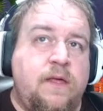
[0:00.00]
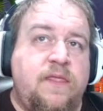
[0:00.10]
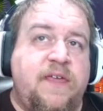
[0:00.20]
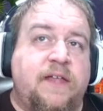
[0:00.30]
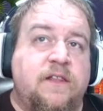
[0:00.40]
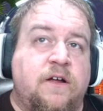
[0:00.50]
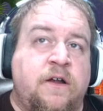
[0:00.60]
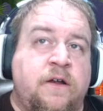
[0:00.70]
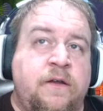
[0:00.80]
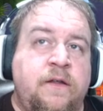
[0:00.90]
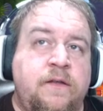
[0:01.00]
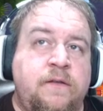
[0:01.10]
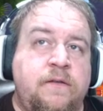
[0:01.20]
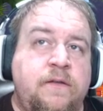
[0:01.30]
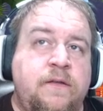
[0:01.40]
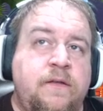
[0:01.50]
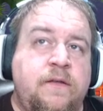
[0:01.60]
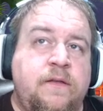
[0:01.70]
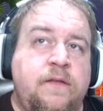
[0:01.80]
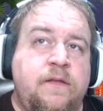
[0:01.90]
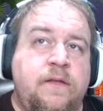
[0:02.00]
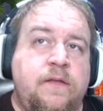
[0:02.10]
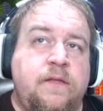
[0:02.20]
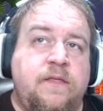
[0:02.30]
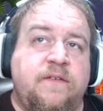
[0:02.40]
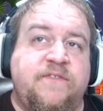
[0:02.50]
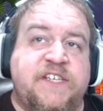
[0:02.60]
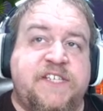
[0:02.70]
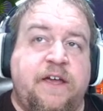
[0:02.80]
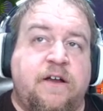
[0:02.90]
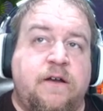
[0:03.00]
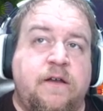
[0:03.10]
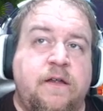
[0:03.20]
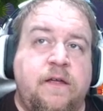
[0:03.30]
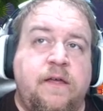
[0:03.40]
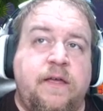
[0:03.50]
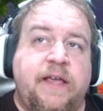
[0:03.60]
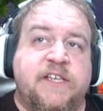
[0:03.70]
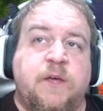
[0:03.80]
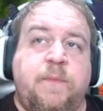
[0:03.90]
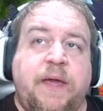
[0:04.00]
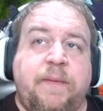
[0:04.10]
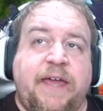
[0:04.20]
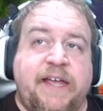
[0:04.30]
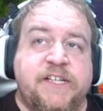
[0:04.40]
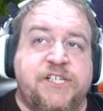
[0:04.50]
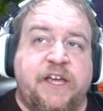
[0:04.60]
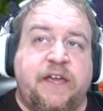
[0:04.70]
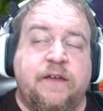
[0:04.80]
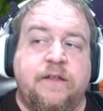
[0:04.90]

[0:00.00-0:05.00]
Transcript: They learn the Vizier is the BBEG.